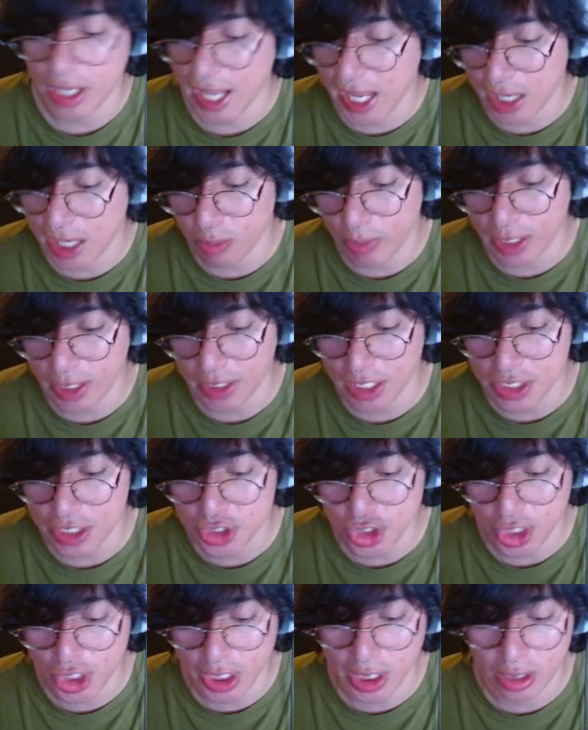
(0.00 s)
A rank
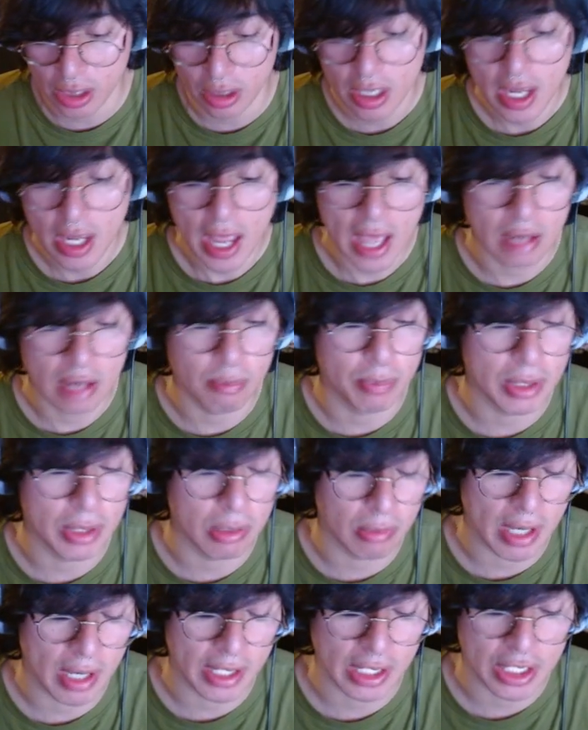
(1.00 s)
engineer, and B
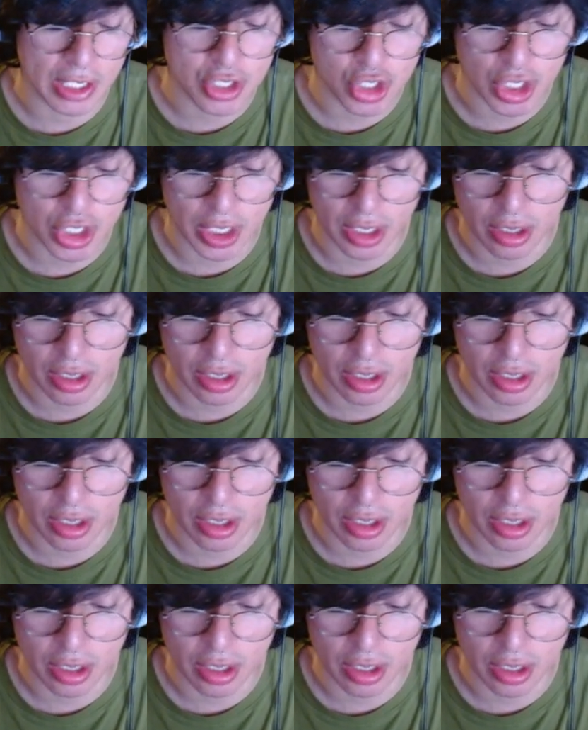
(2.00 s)
rank engineer.